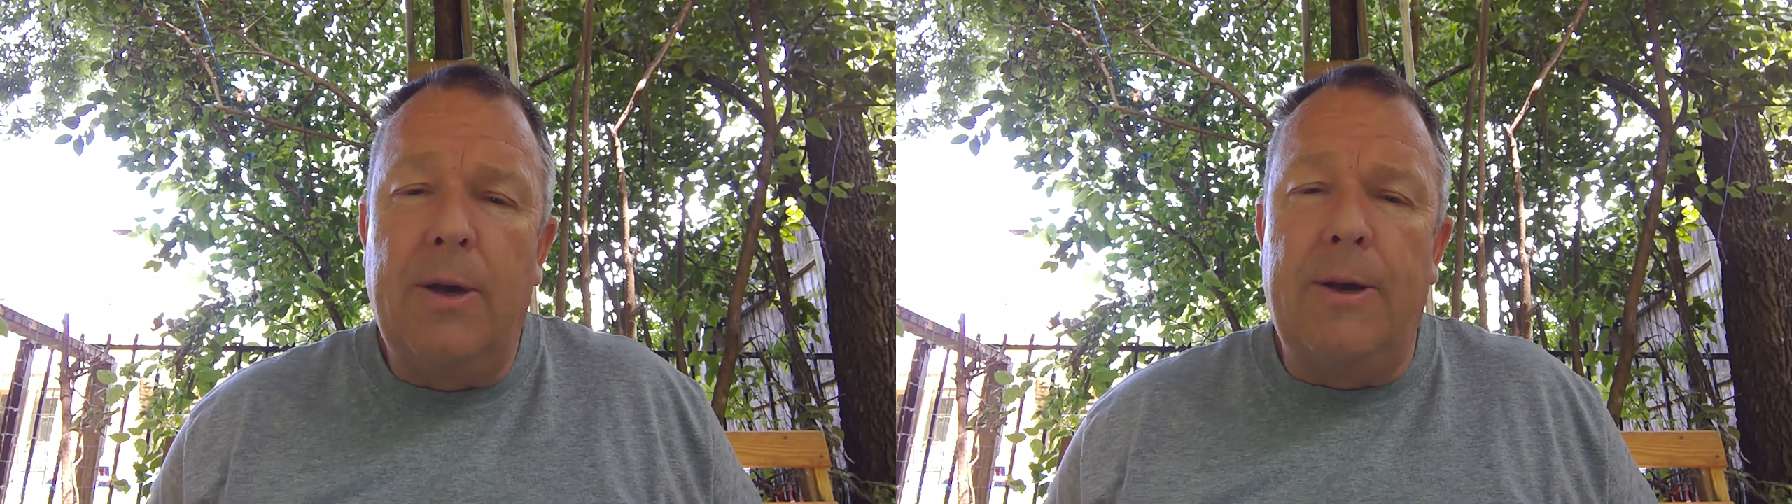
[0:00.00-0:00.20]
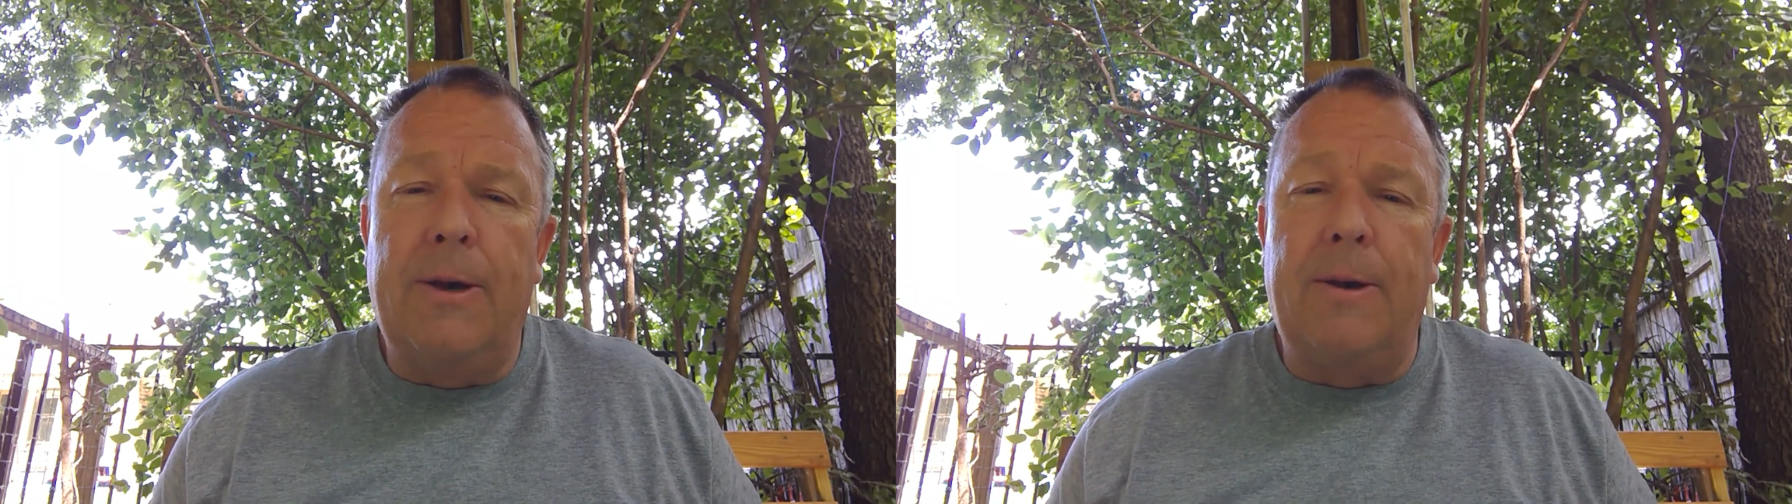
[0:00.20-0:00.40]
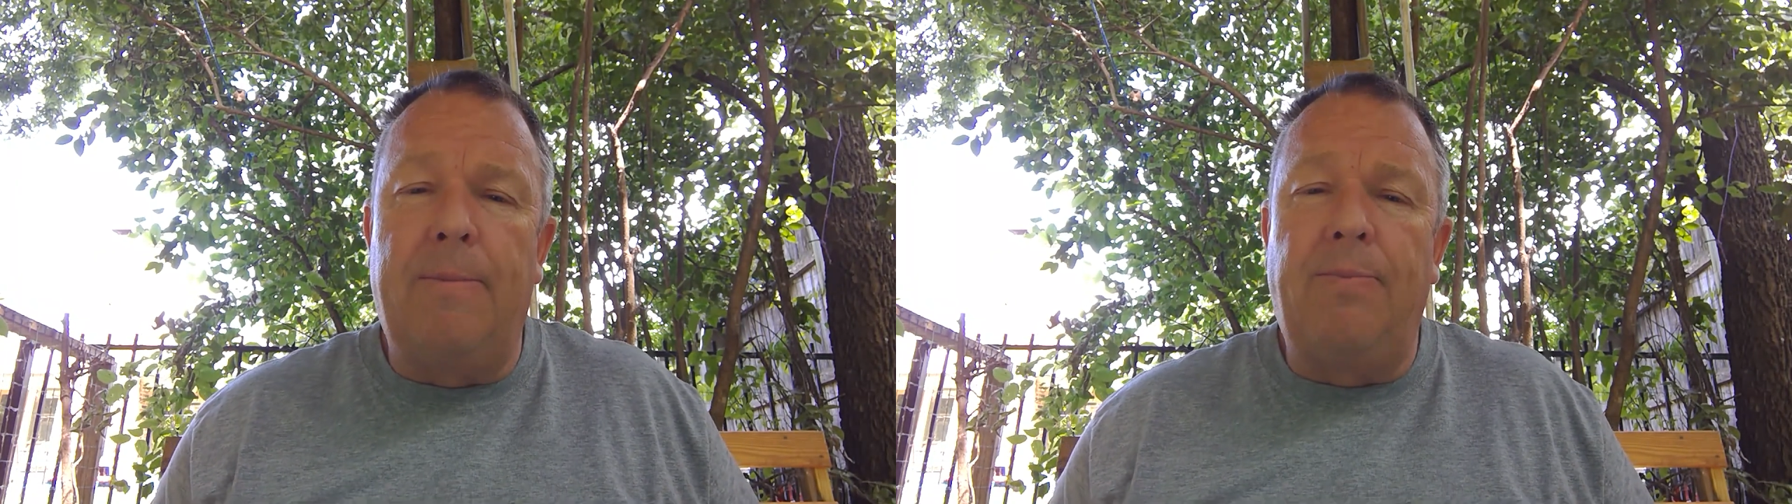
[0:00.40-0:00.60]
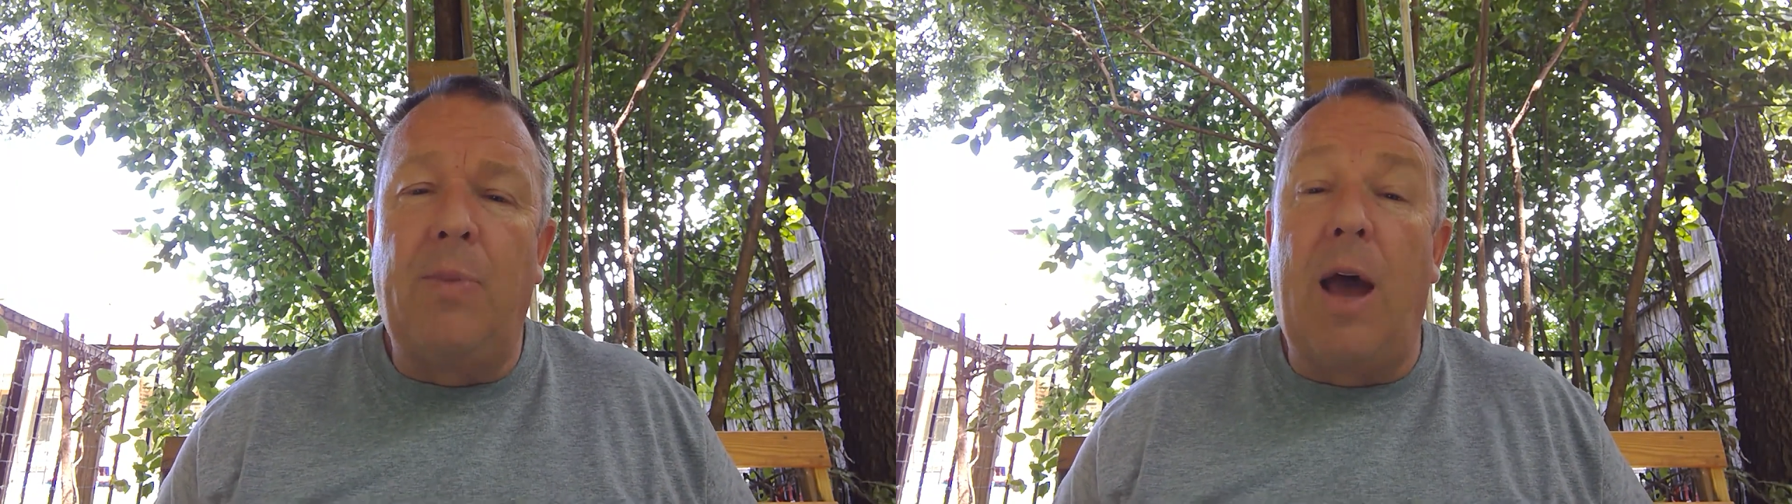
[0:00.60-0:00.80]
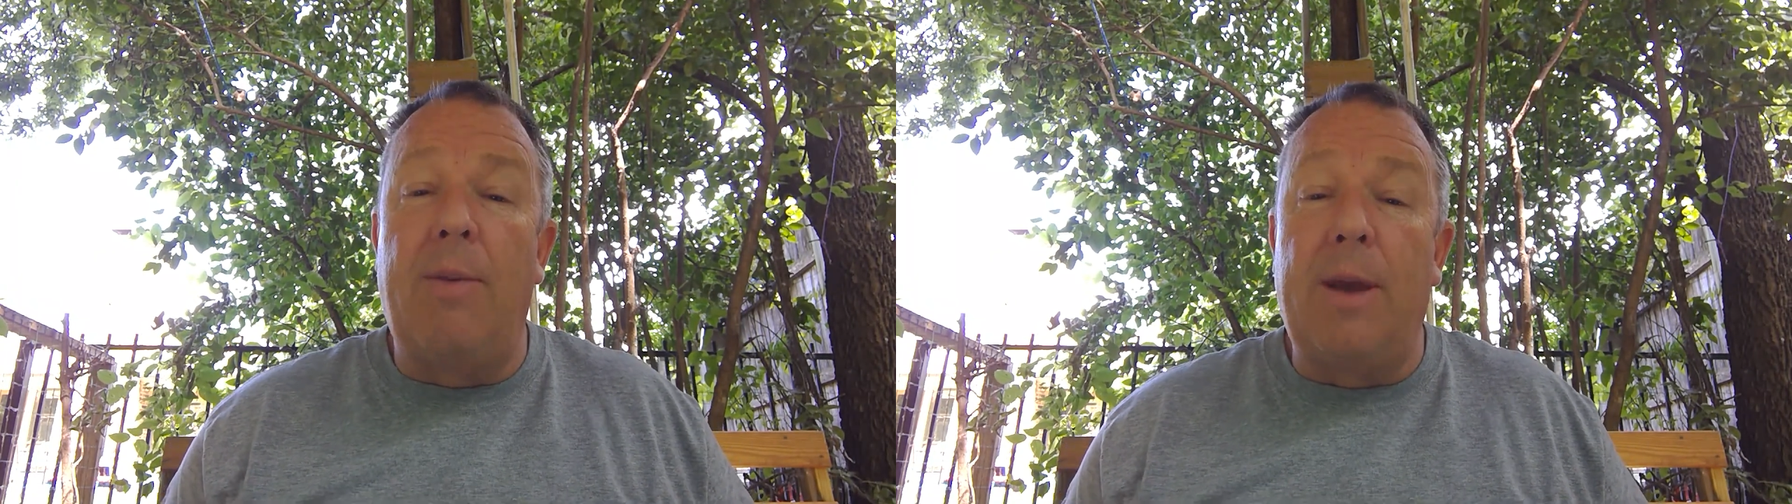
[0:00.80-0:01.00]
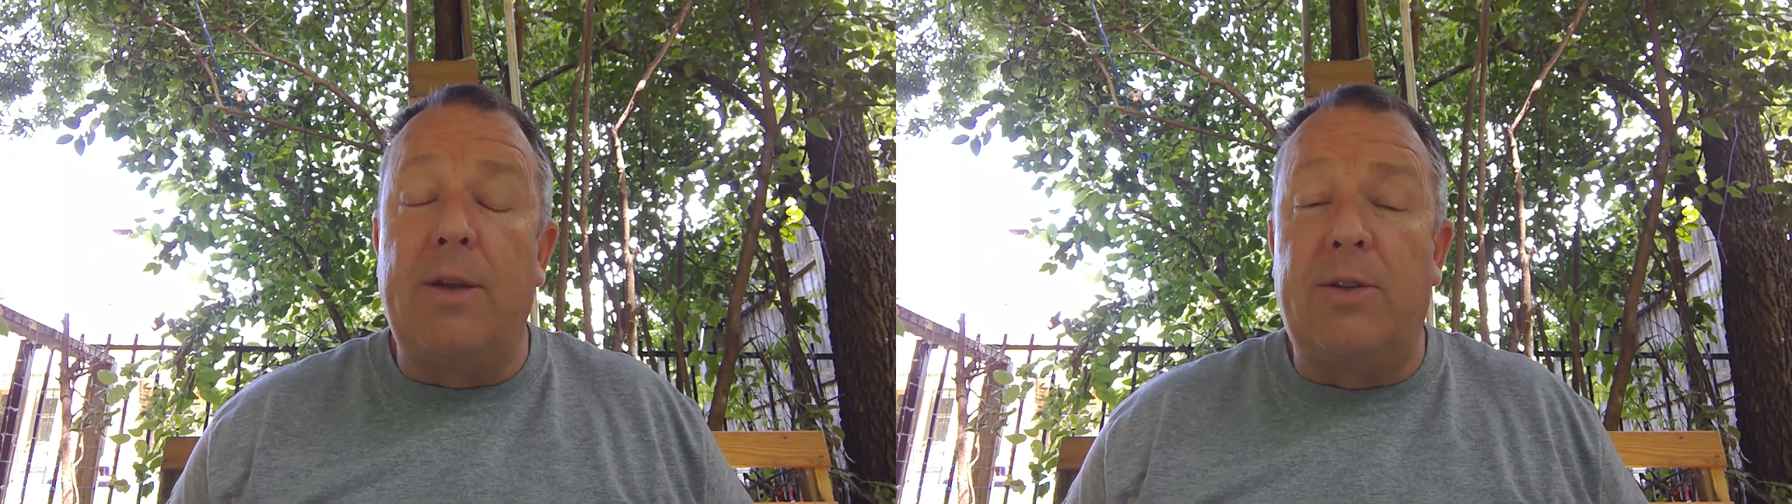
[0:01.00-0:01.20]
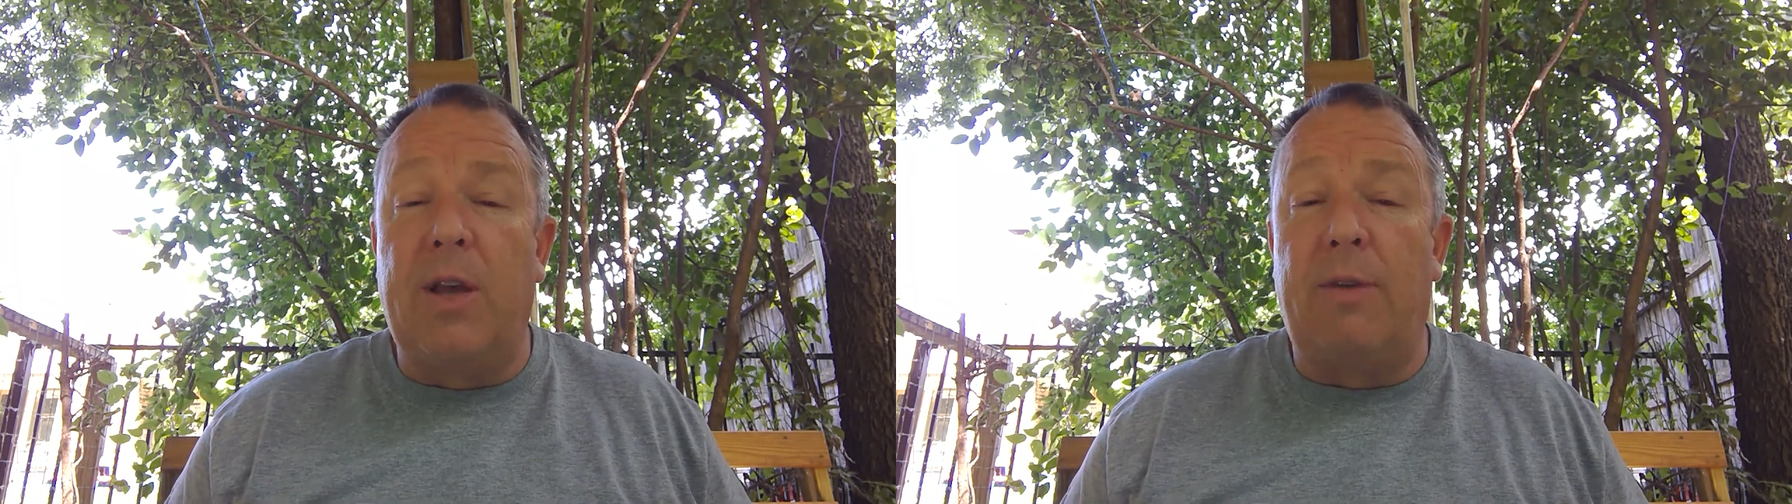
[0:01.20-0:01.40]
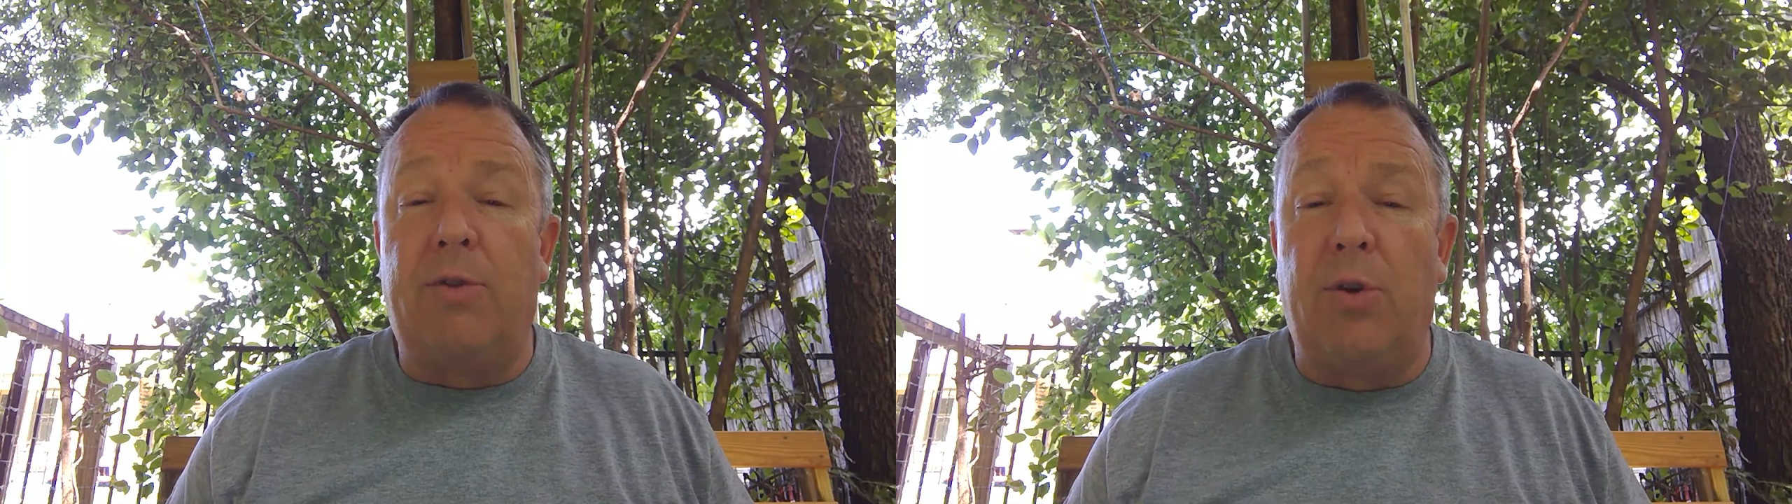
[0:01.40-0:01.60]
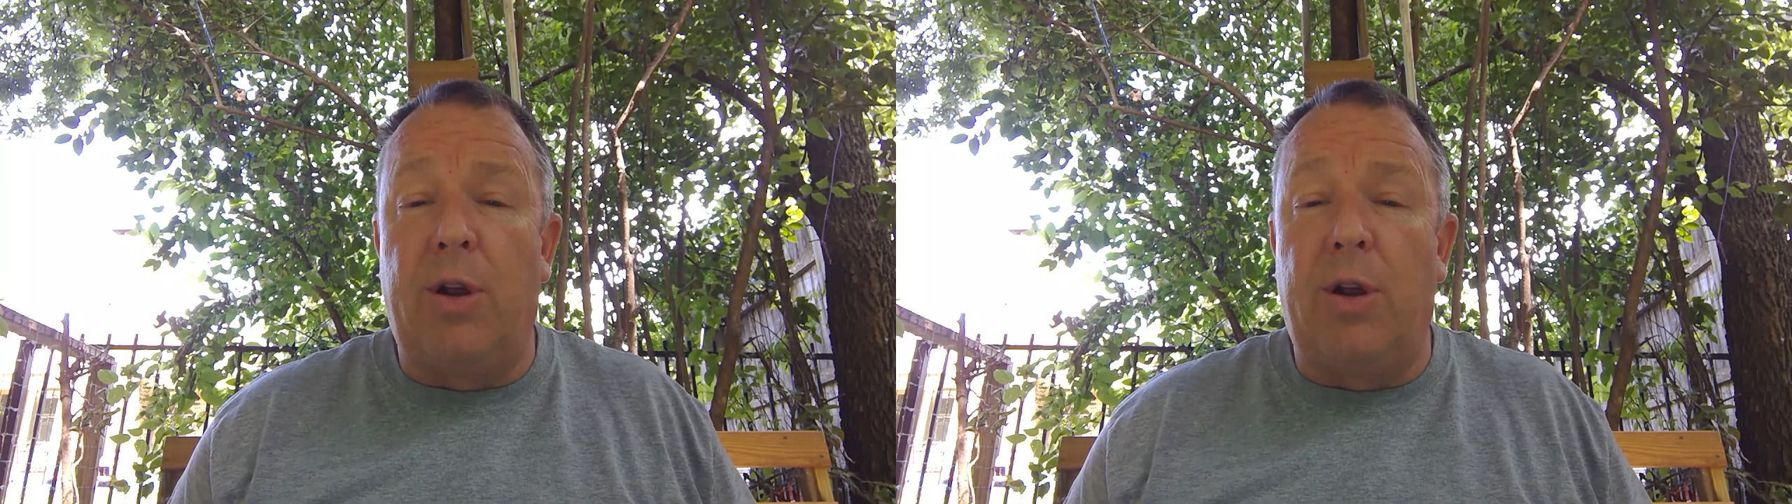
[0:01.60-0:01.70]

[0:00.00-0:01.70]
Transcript: um, how to make it safe so